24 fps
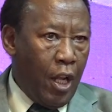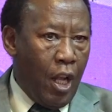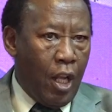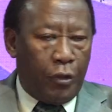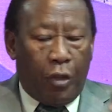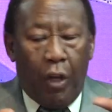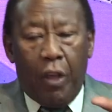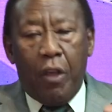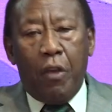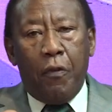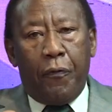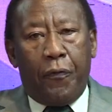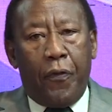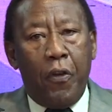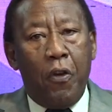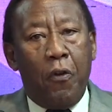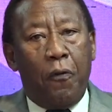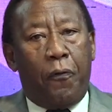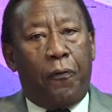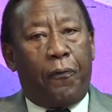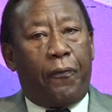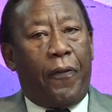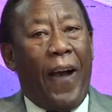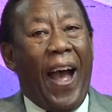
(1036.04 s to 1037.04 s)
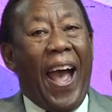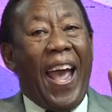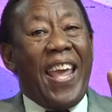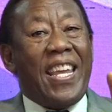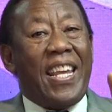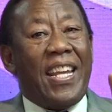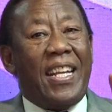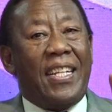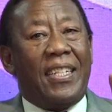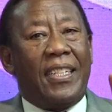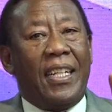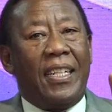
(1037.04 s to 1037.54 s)
So if you
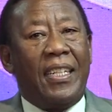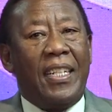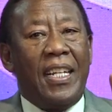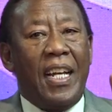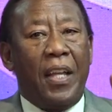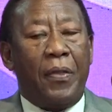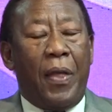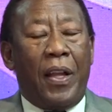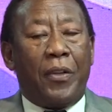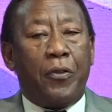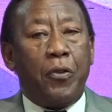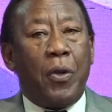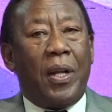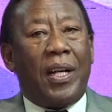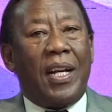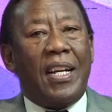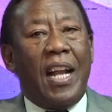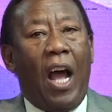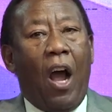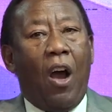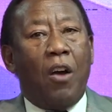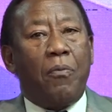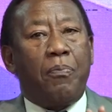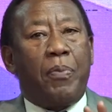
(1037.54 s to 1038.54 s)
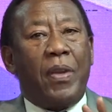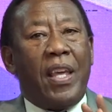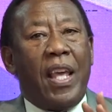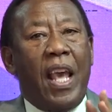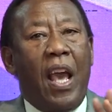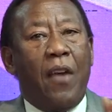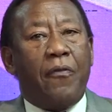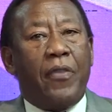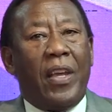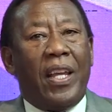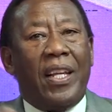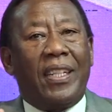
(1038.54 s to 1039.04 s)
find that you are now
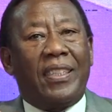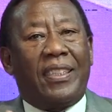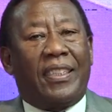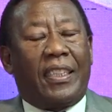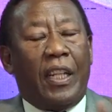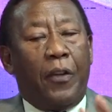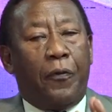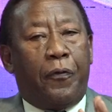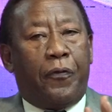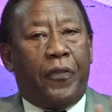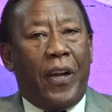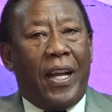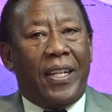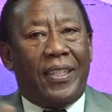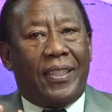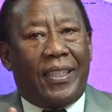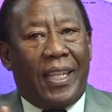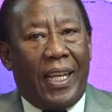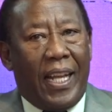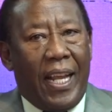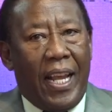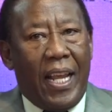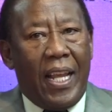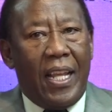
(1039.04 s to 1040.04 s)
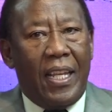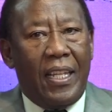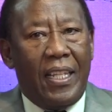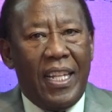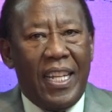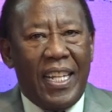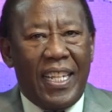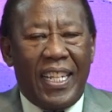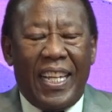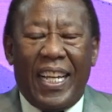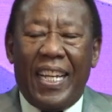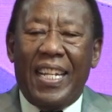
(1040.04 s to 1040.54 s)
behaving differently
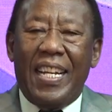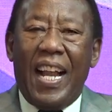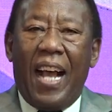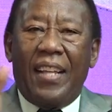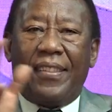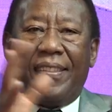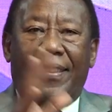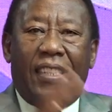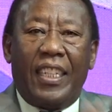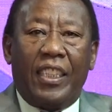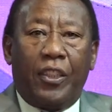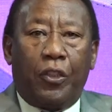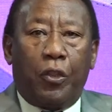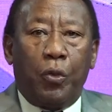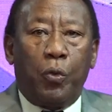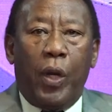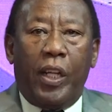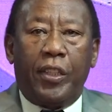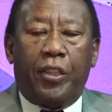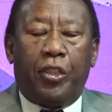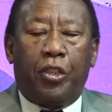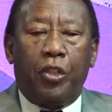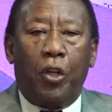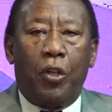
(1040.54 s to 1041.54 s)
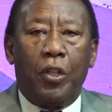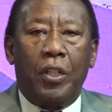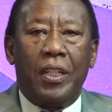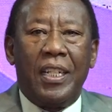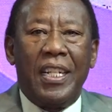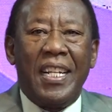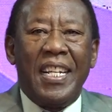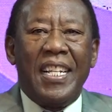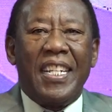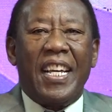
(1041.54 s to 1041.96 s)
in a situation,